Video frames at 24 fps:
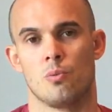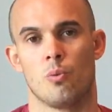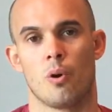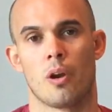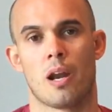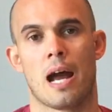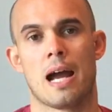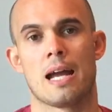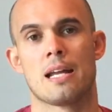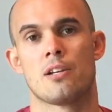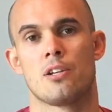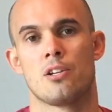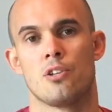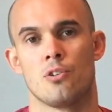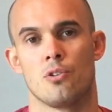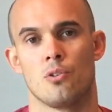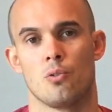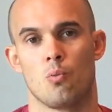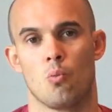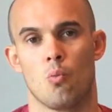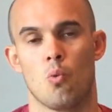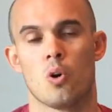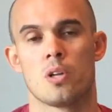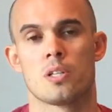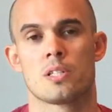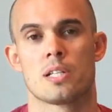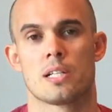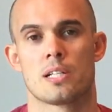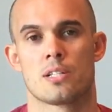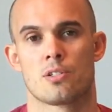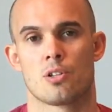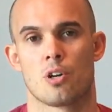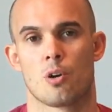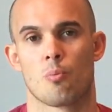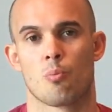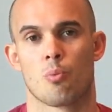what I do once I
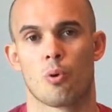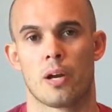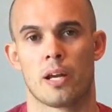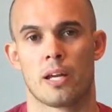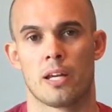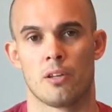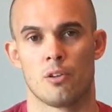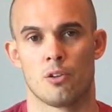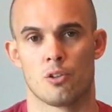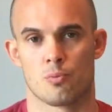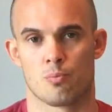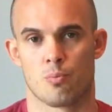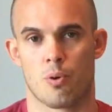start breaking those